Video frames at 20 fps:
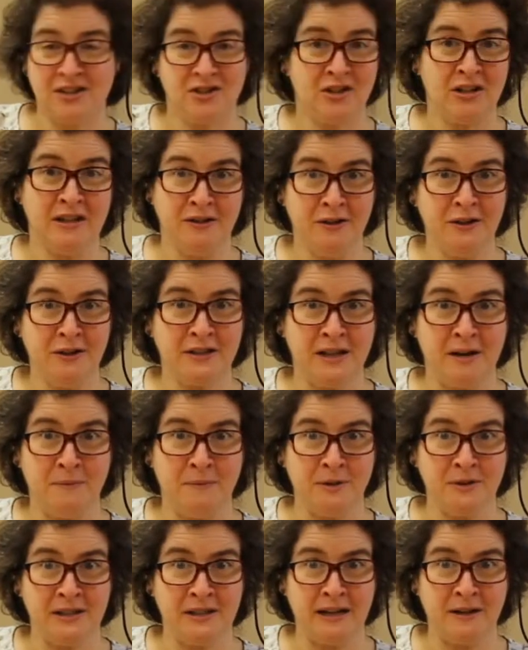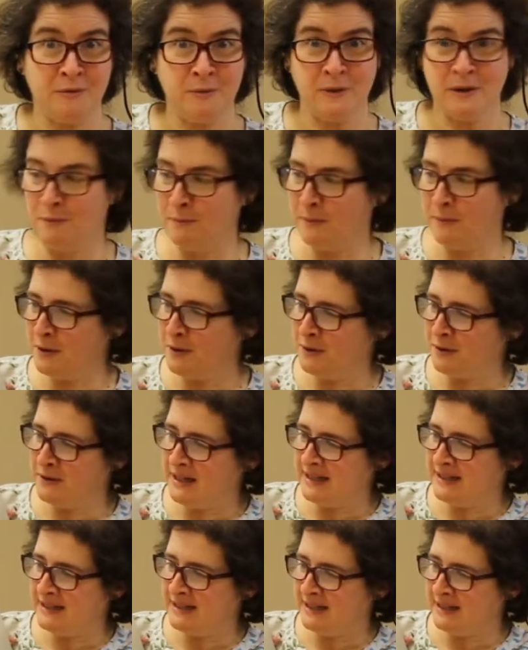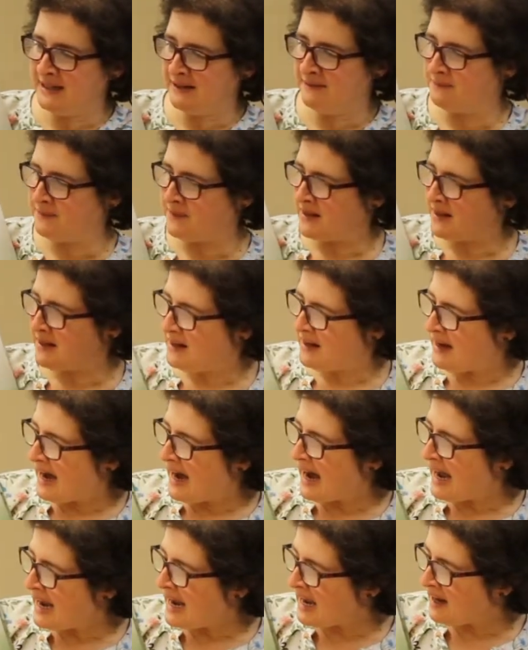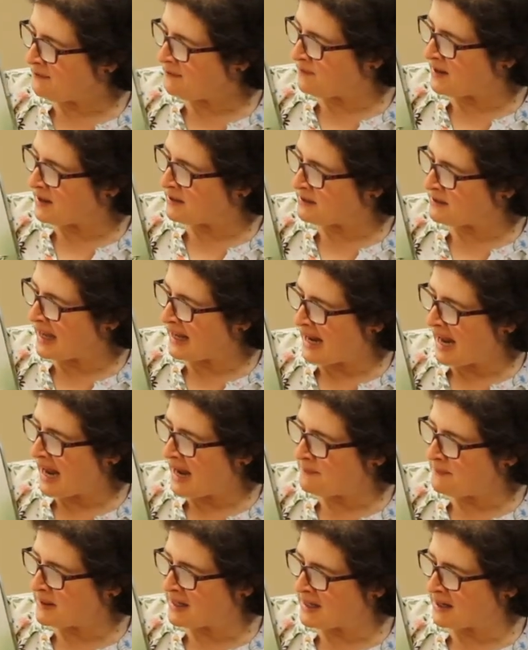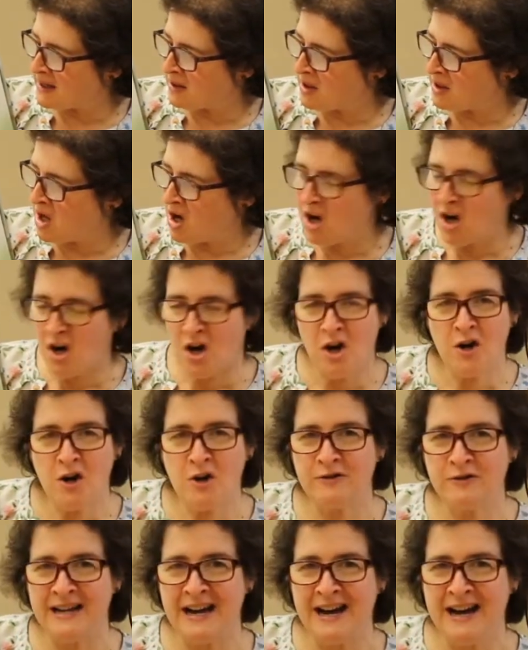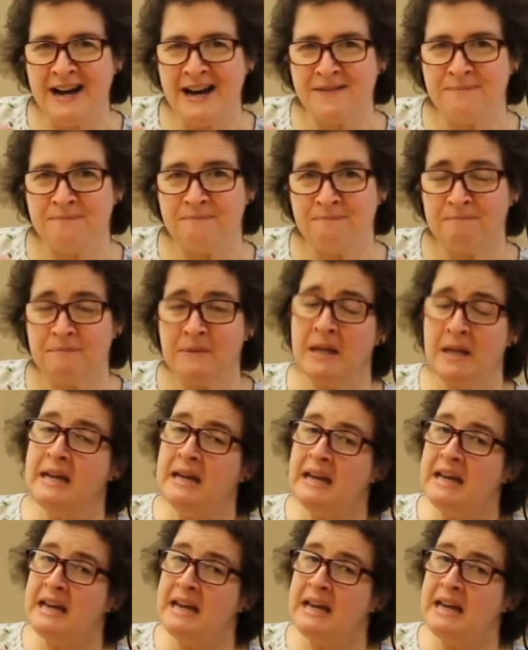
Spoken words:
It actually looks almost like a real bird, doesn't it? I hadn't felt that happy in a long time.